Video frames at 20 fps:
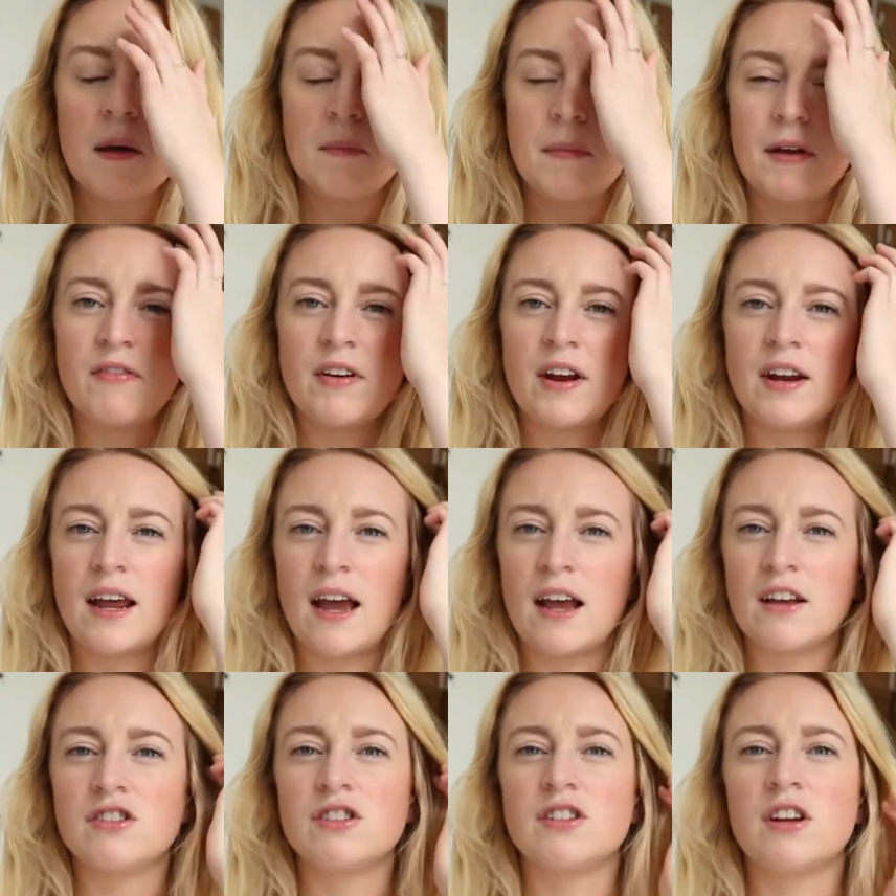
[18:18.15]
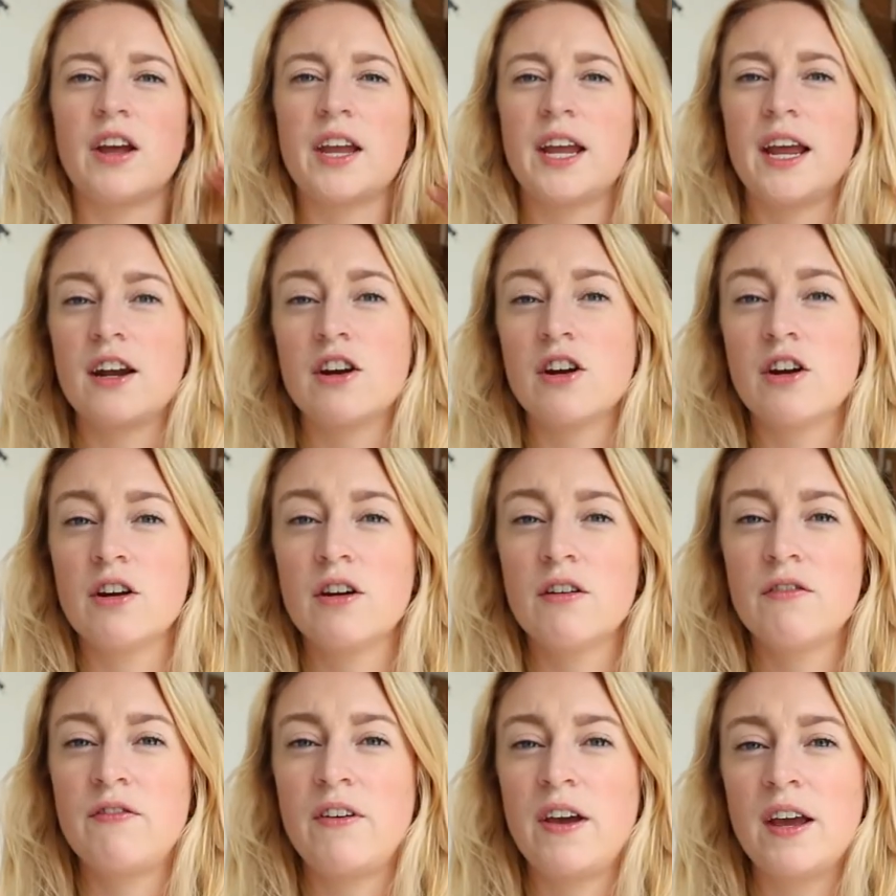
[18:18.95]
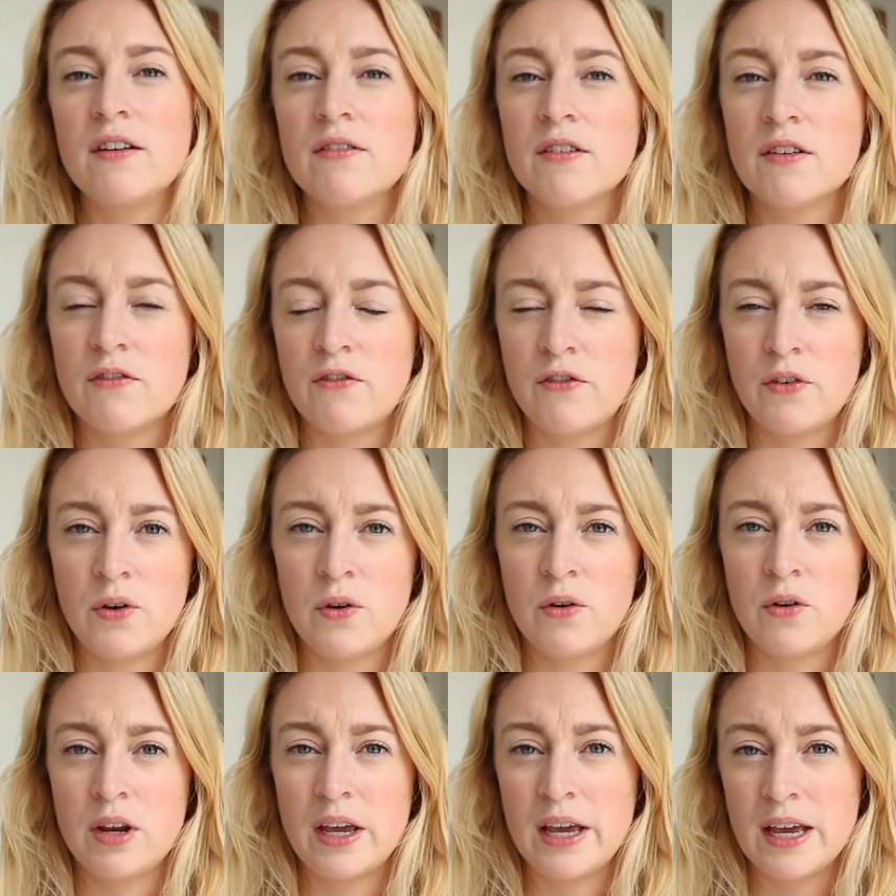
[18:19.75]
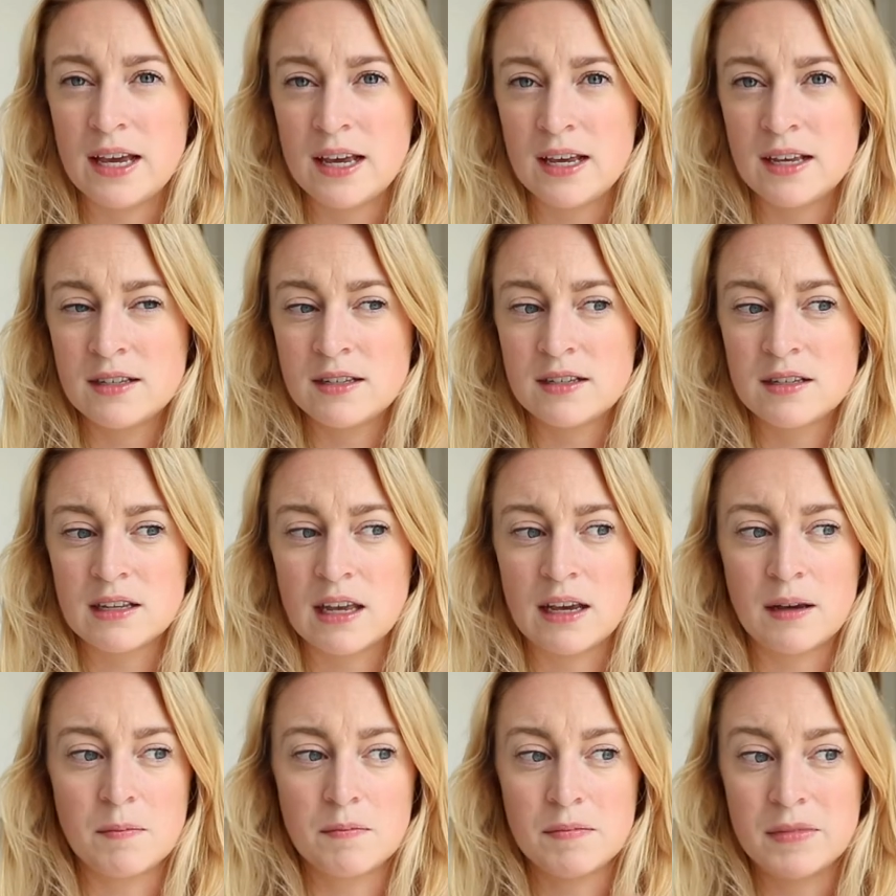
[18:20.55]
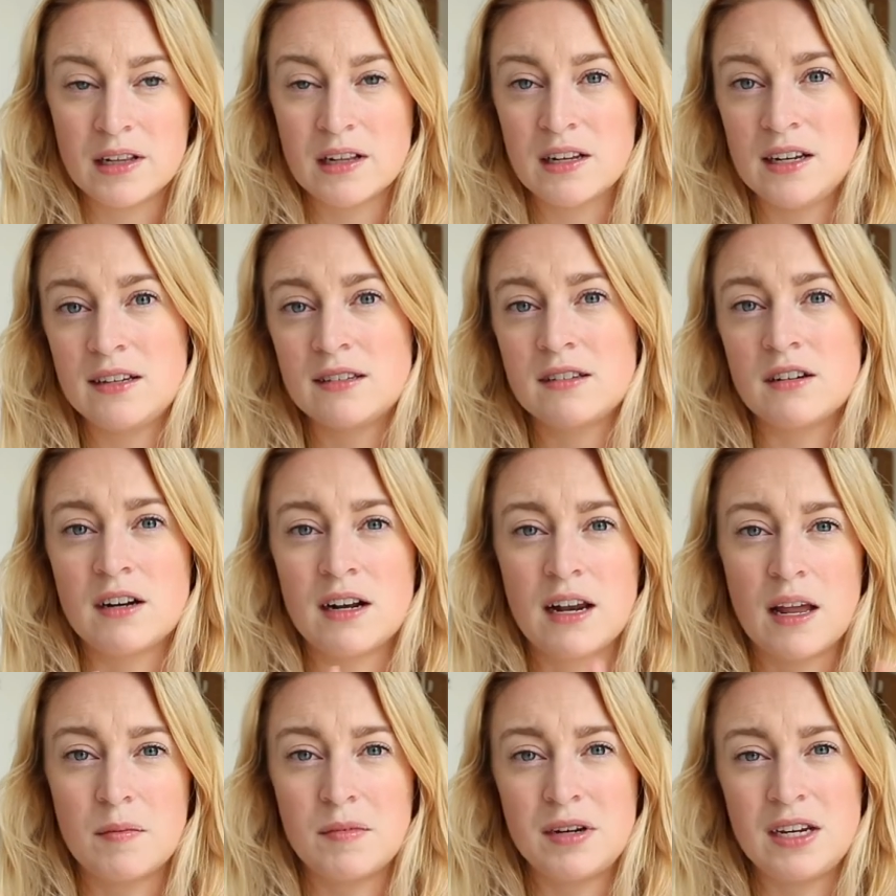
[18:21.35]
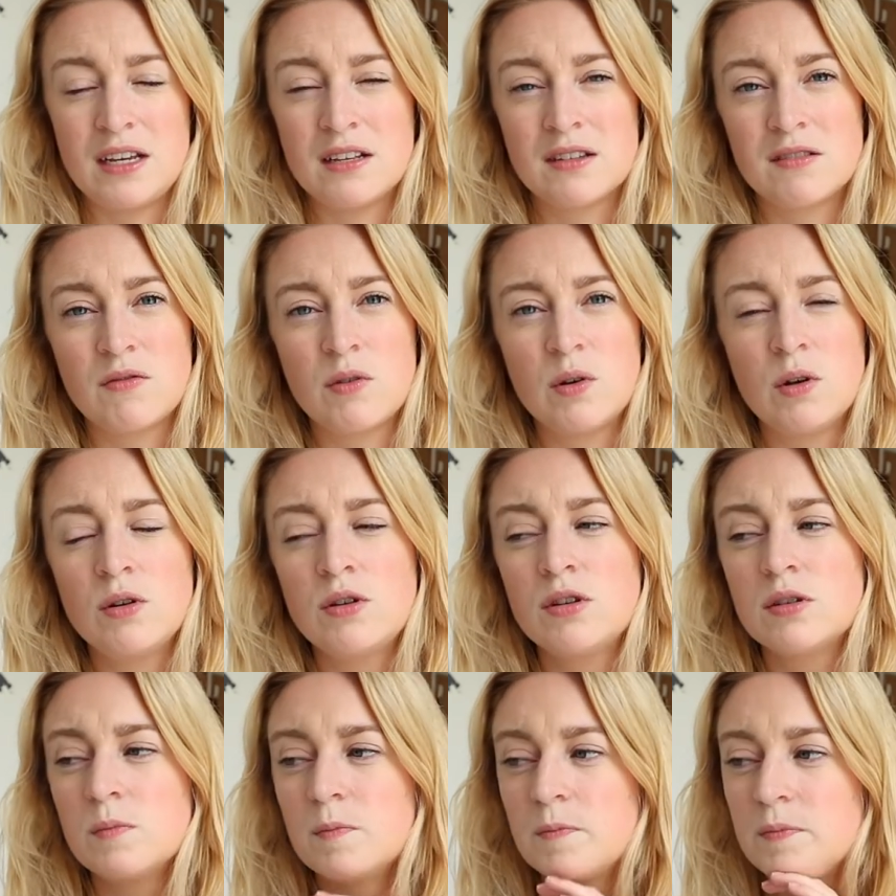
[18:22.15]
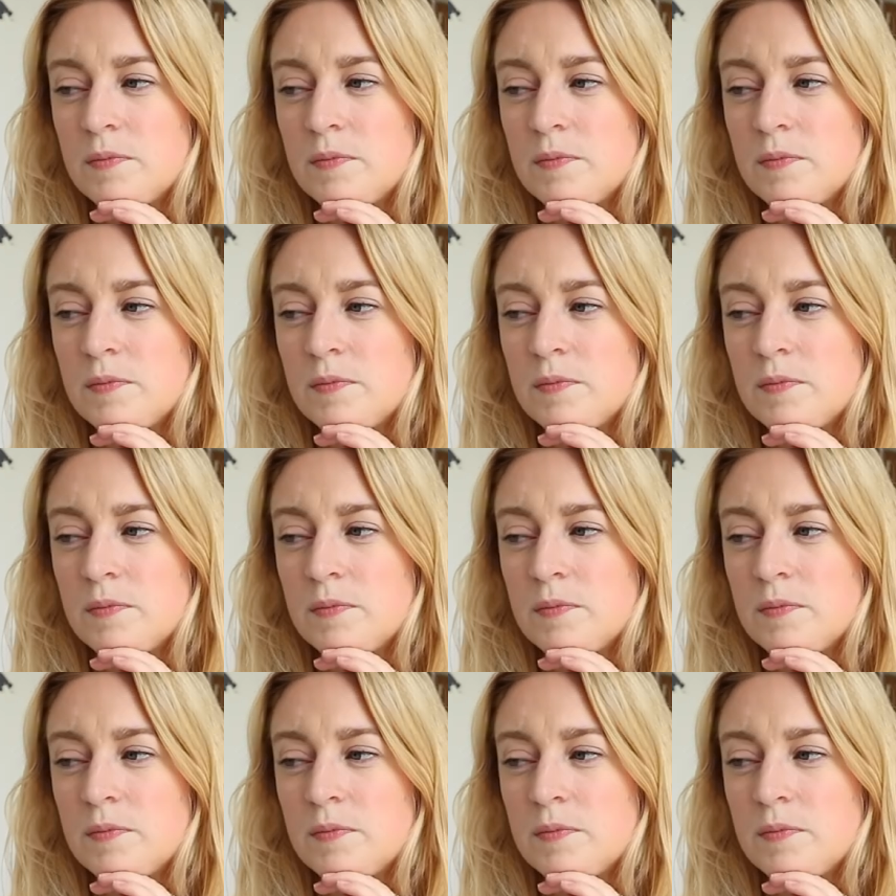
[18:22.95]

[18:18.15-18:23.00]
My friend Ash and I, and her favorite food is like Middle Eastern Lebanese food.